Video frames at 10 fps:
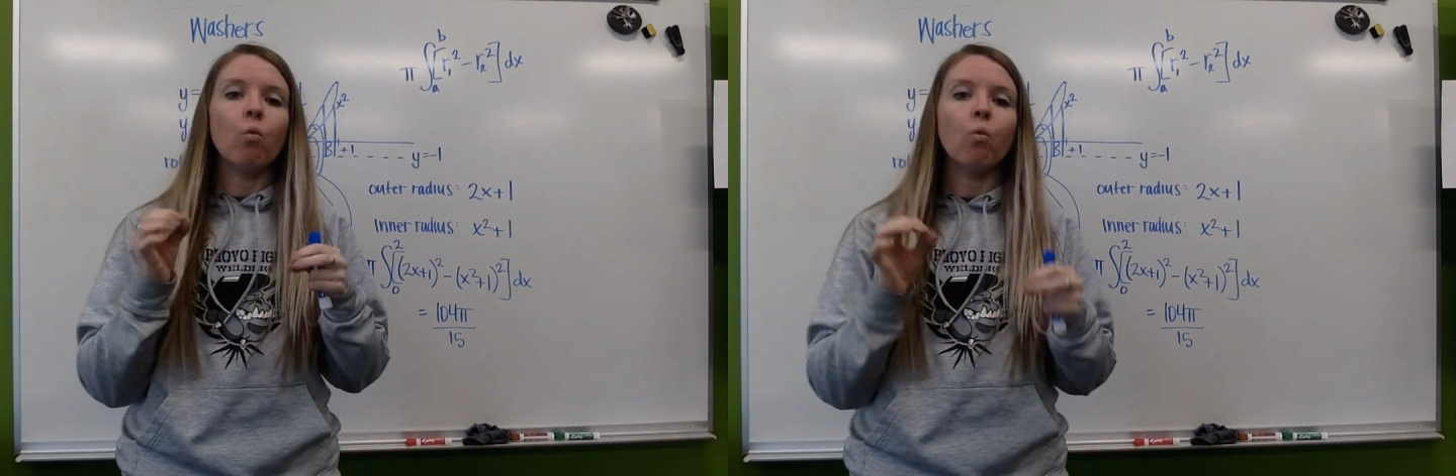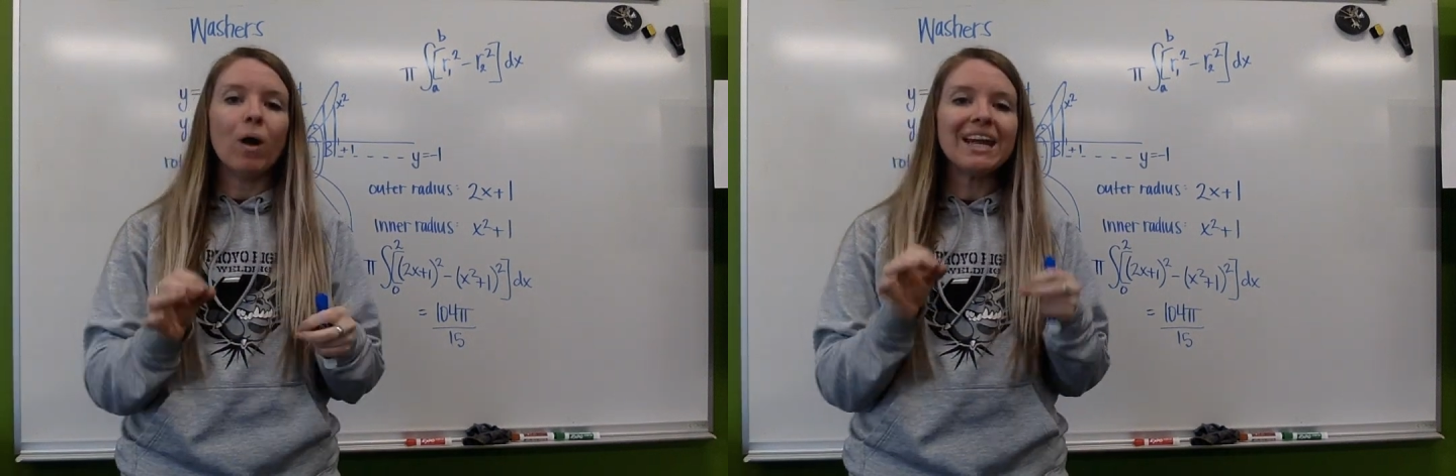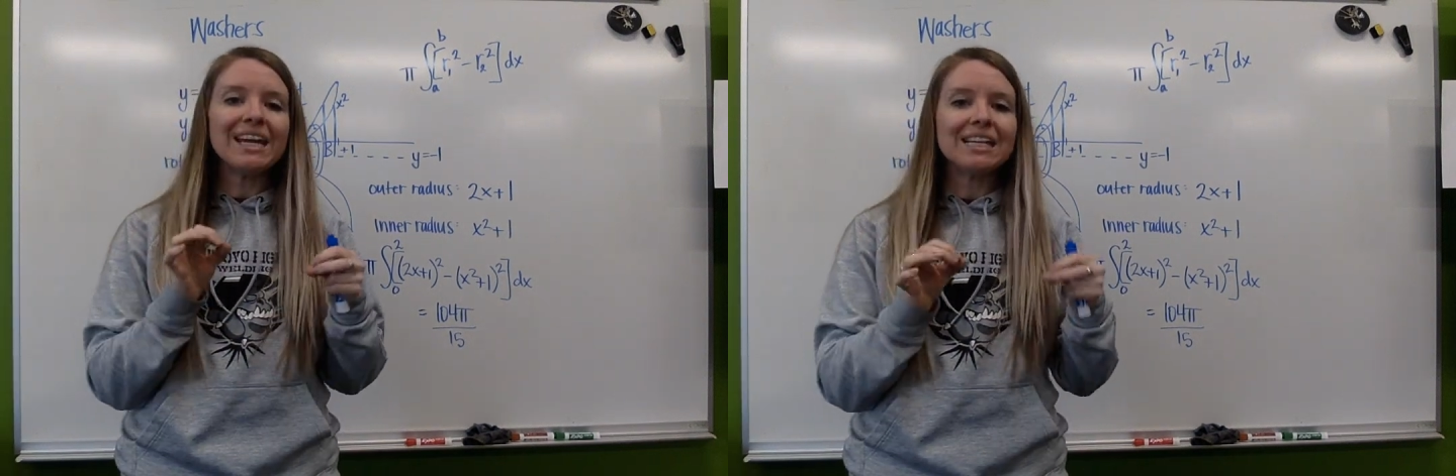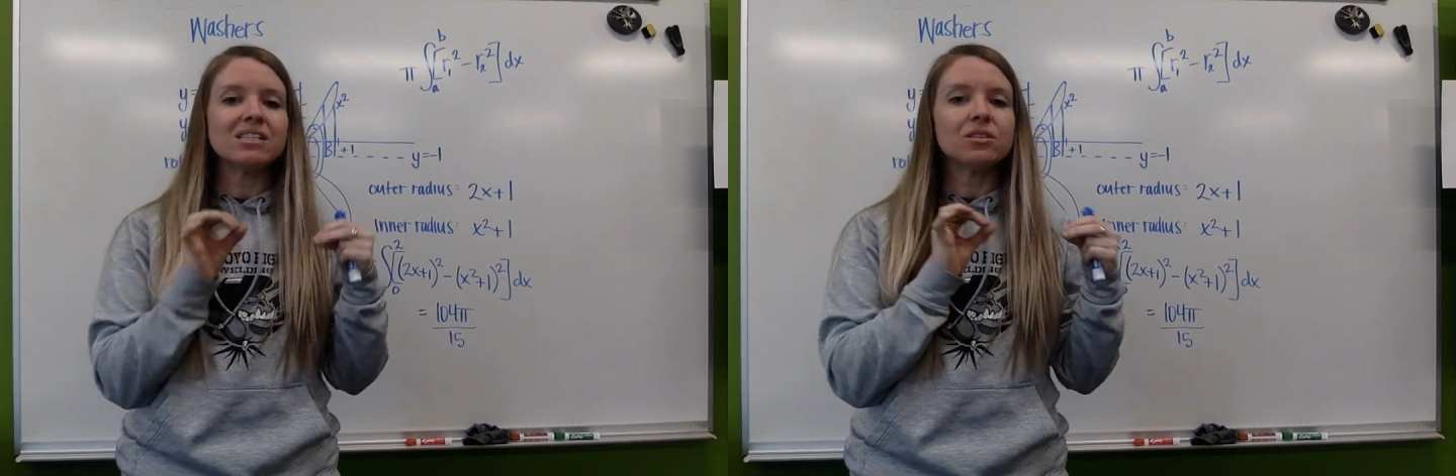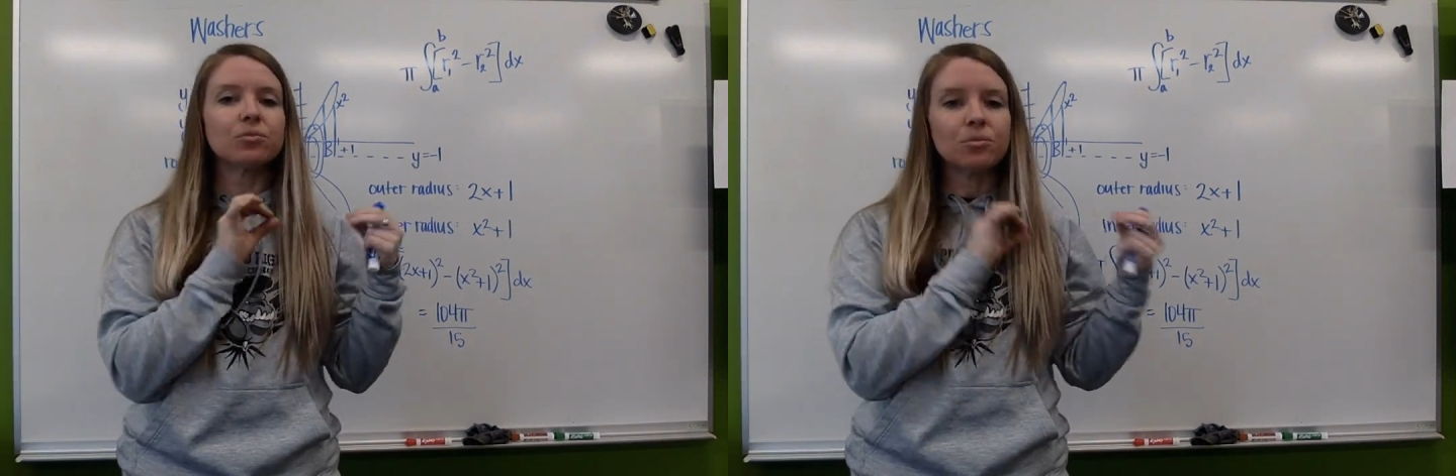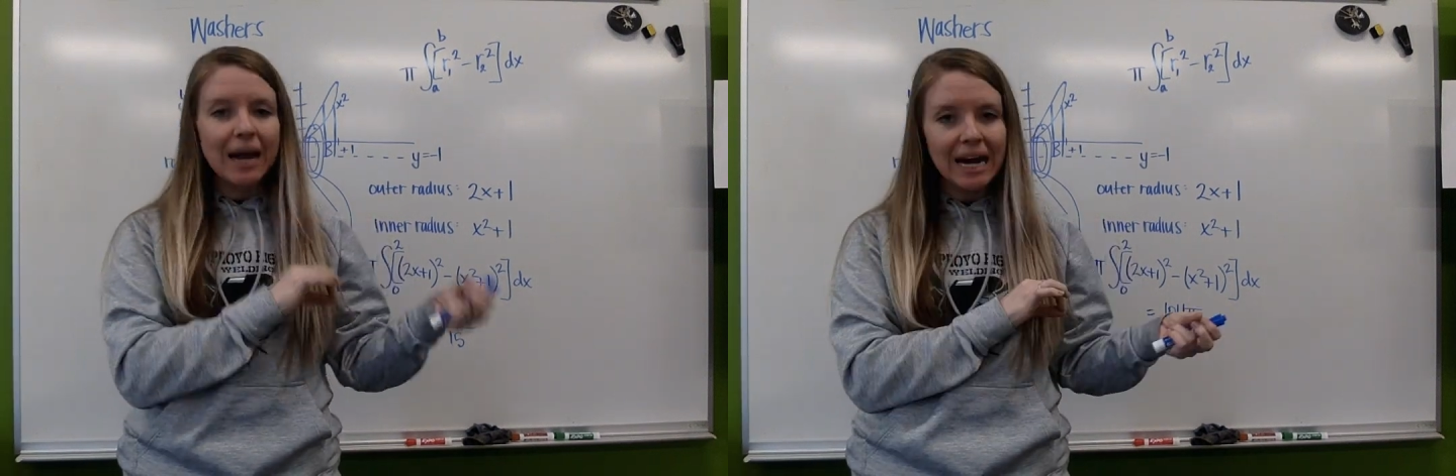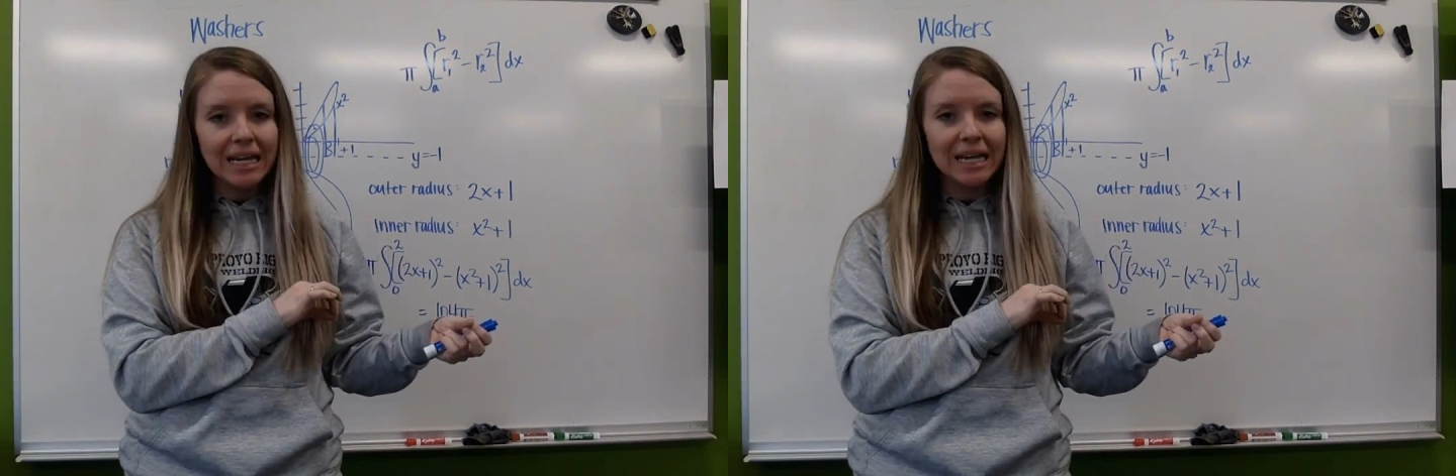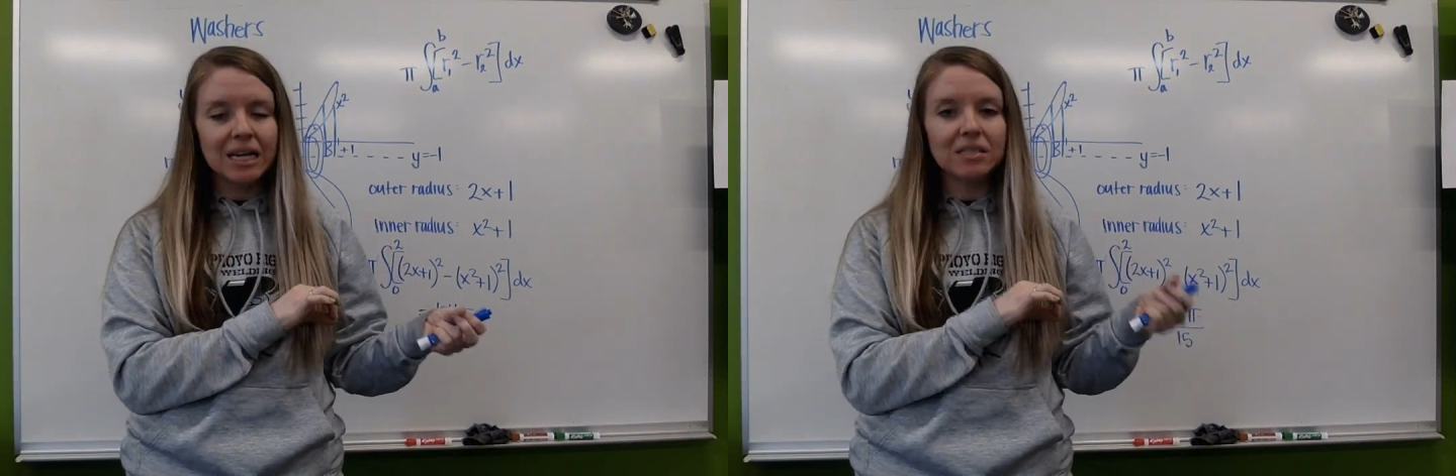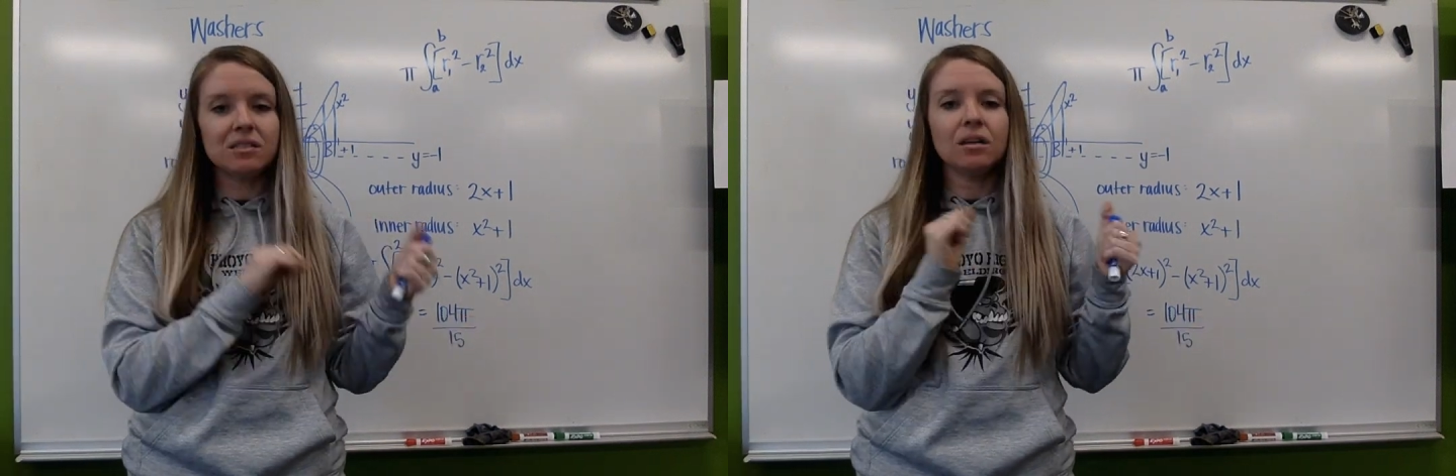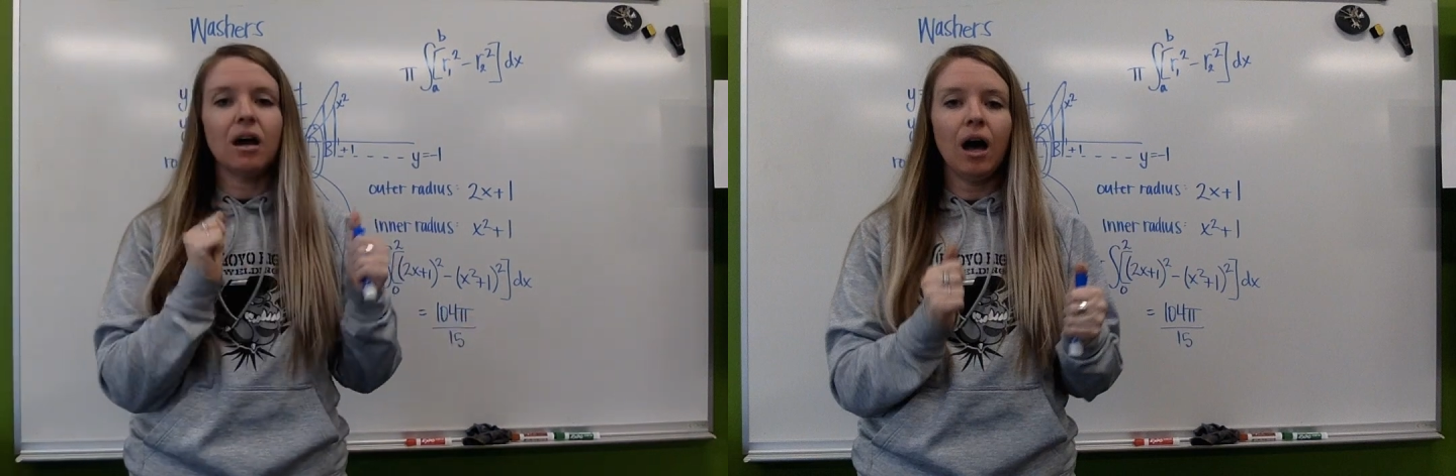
what is the radius